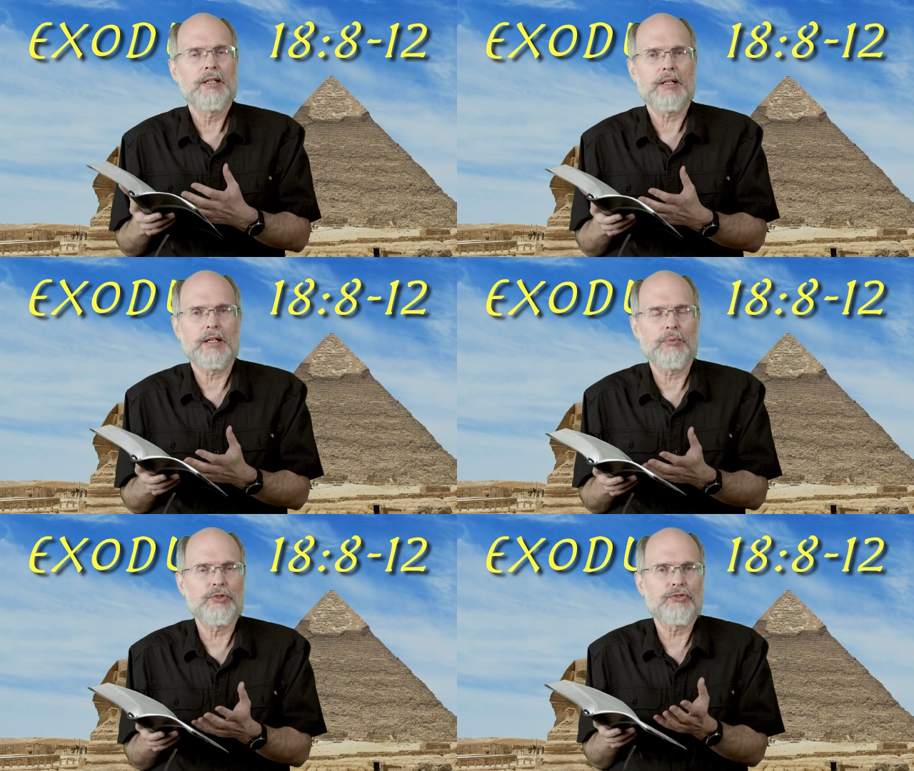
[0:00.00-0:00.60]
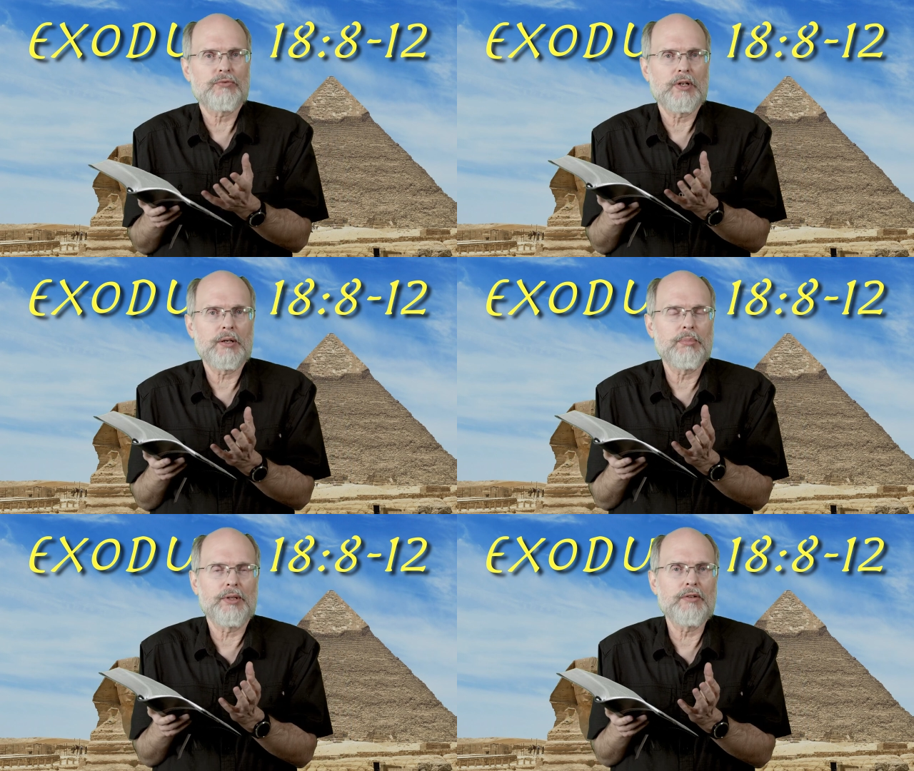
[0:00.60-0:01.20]
he was
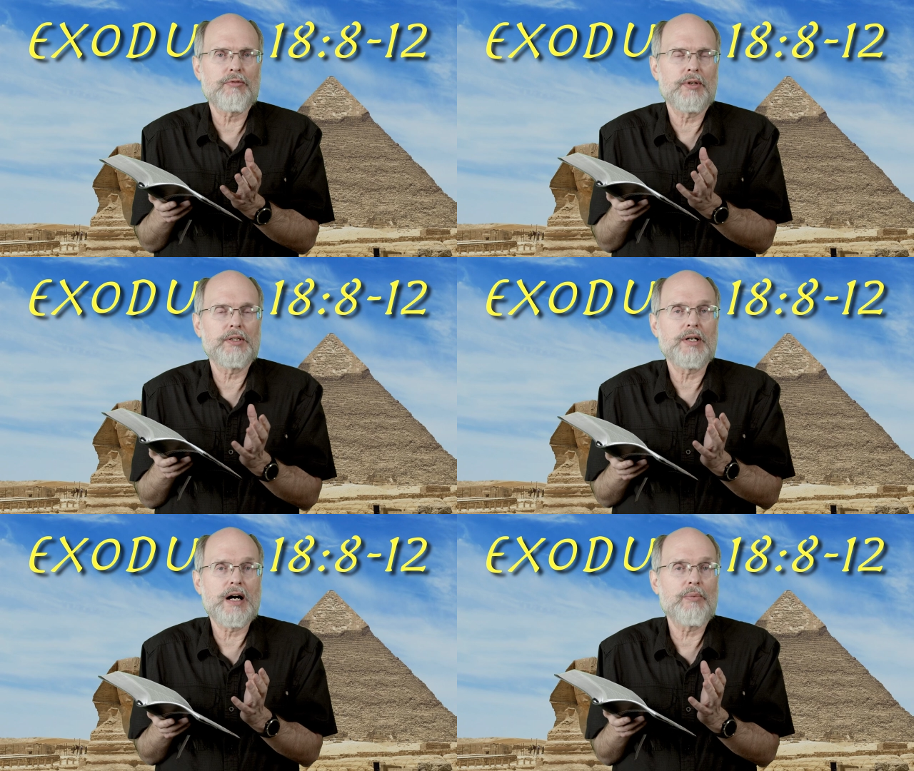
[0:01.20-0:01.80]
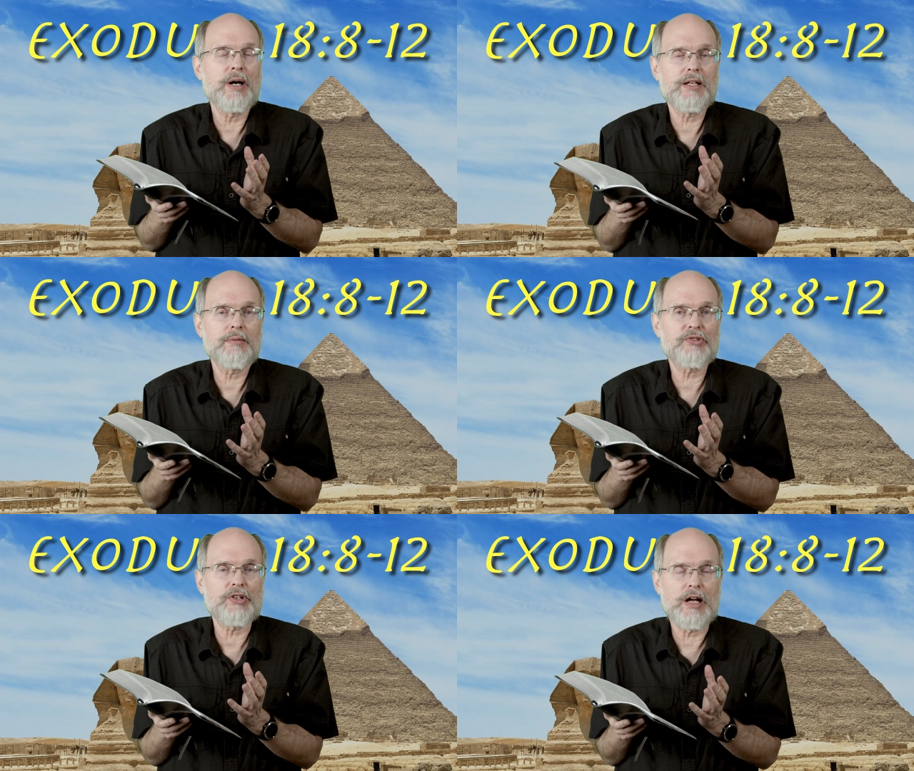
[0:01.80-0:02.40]
a believer in Yahweh
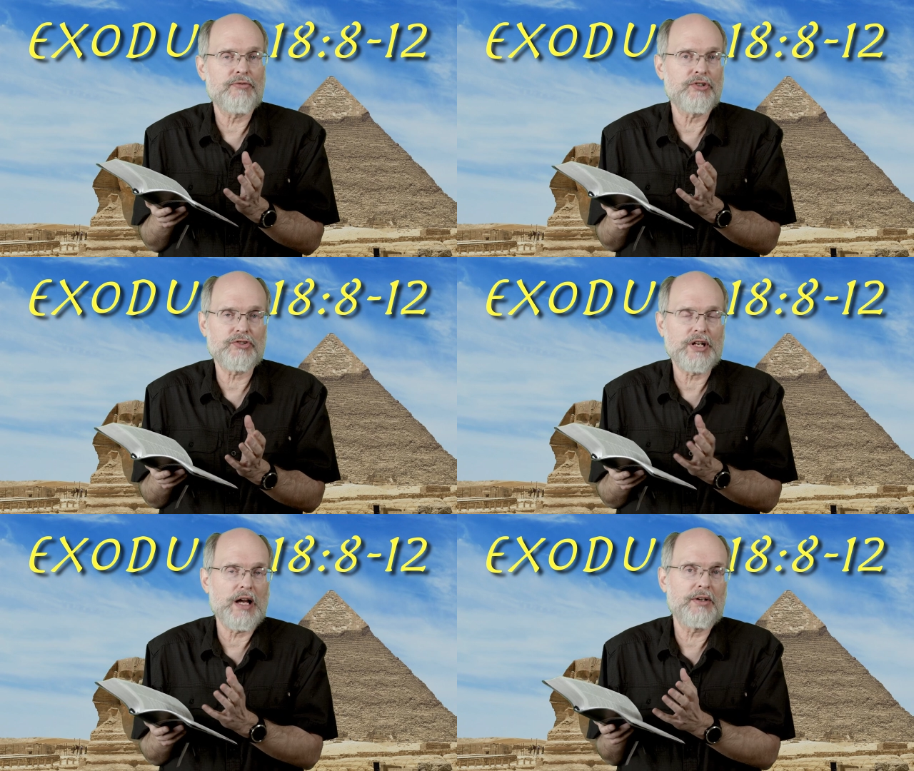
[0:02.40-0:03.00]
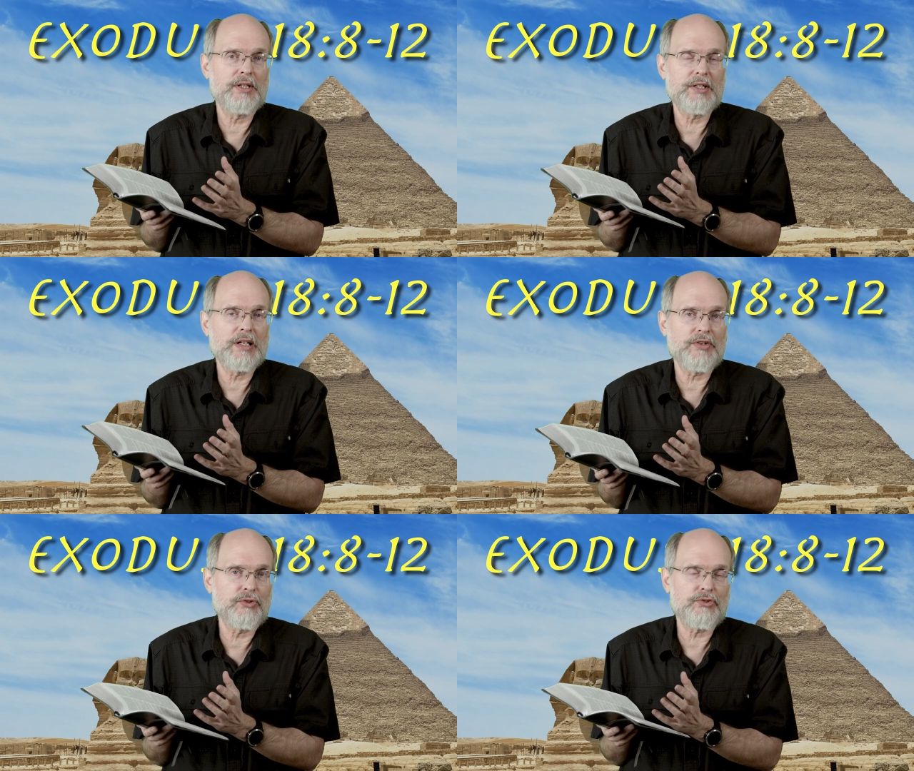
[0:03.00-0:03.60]
himself, just out in the
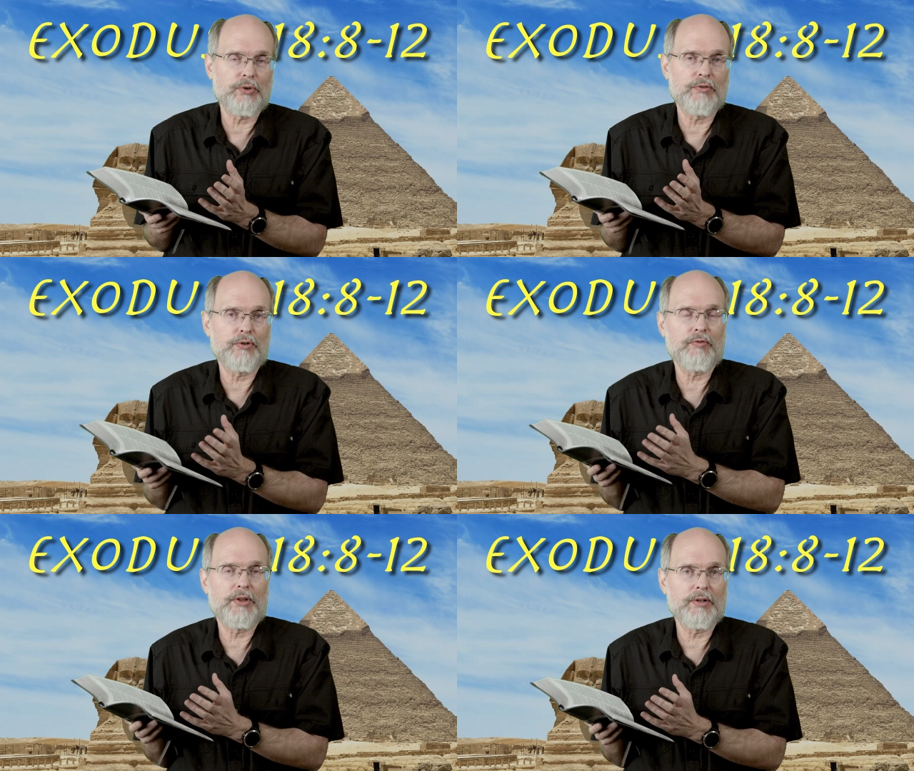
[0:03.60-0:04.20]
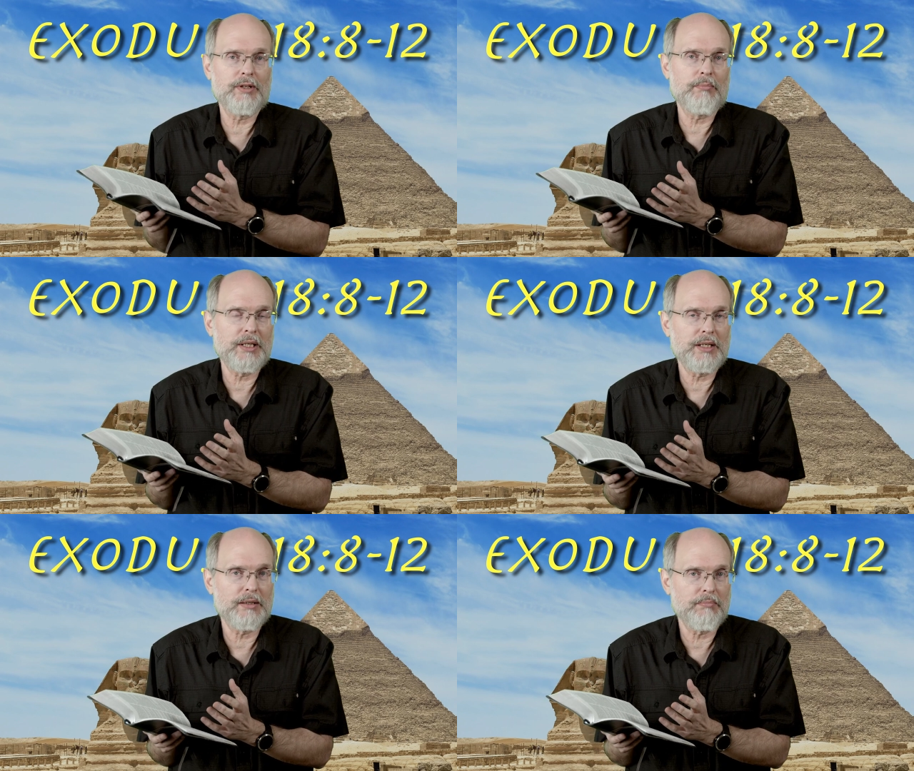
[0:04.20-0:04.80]
desert, sort of over there in the
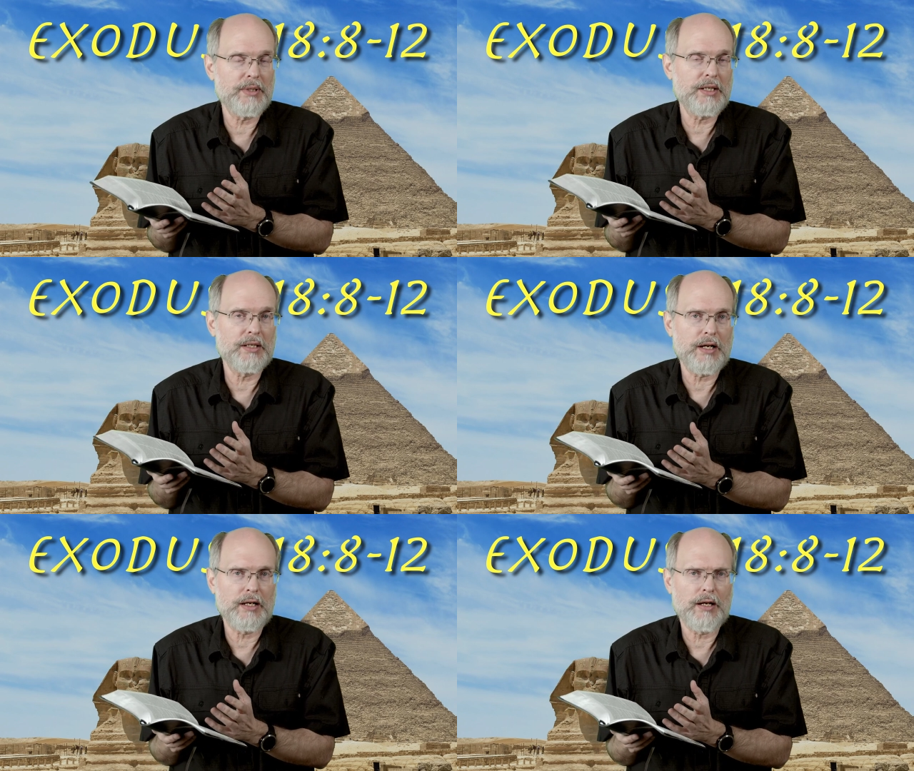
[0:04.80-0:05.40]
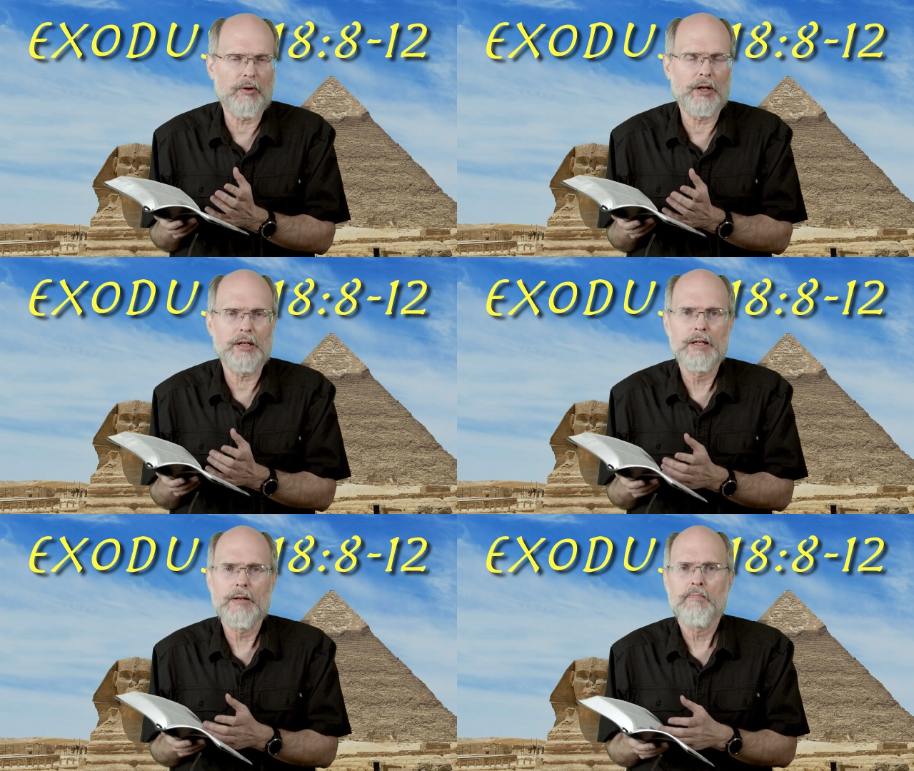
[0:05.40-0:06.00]
Midian Midianite area.